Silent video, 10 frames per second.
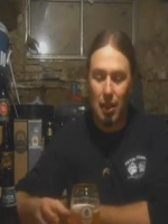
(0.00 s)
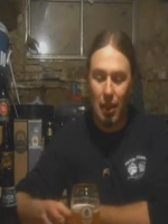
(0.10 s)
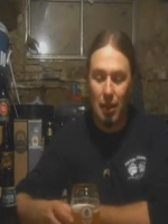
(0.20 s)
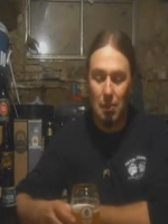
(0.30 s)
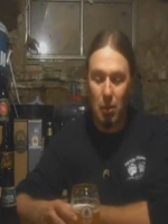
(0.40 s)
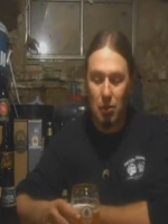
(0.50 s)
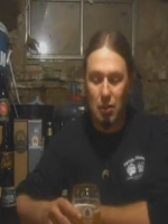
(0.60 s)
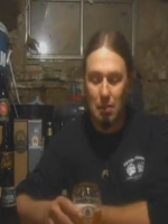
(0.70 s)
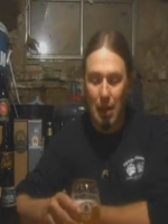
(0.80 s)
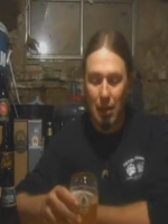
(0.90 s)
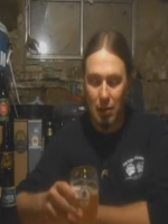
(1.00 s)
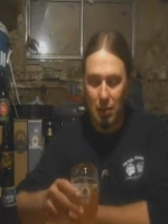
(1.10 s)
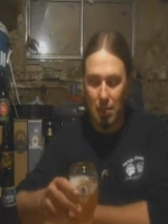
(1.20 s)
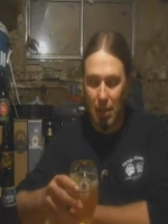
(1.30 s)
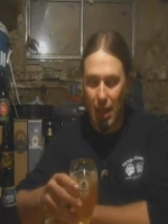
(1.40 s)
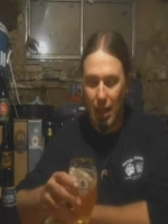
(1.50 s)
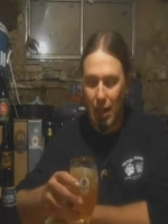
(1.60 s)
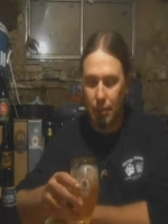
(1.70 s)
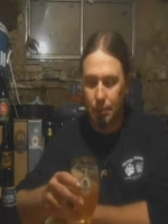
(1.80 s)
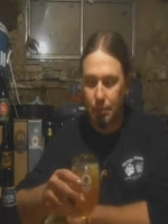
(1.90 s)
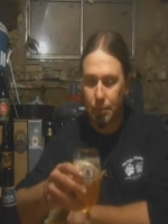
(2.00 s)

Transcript: in the malt to balance some of that out.